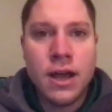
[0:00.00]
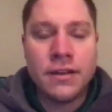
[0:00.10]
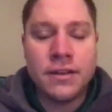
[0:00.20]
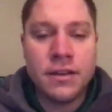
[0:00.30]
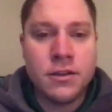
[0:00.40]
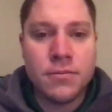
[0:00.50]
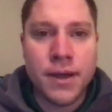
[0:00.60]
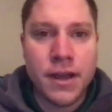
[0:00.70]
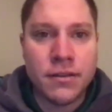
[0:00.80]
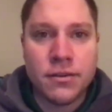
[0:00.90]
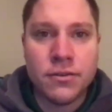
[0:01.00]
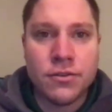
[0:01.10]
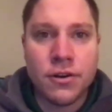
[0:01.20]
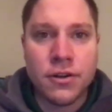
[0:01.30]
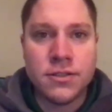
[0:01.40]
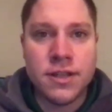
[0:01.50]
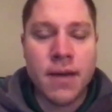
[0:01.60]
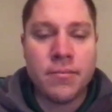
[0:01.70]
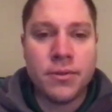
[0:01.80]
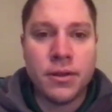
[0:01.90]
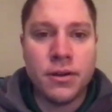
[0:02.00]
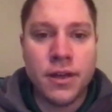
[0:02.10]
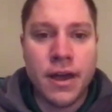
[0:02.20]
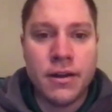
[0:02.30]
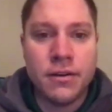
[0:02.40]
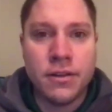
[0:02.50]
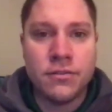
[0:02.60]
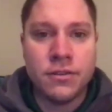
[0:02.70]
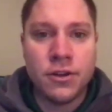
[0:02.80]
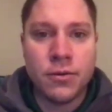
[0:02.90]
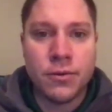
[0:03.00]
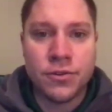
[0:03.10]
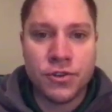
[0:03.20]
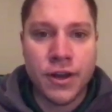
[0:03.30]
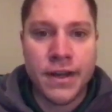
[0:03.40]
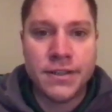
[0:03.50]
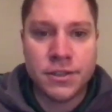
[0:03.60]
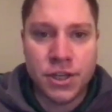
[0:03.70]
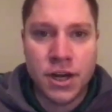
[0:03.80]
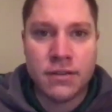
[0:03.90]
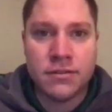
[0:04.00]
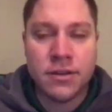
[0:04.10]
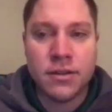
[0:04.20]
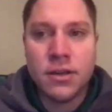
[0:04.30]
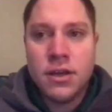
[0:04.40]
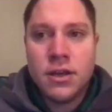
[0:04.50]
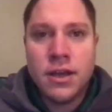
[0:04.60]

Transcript: I think your biggest concern is depth. You know, you enter this year with Strange and Johnson.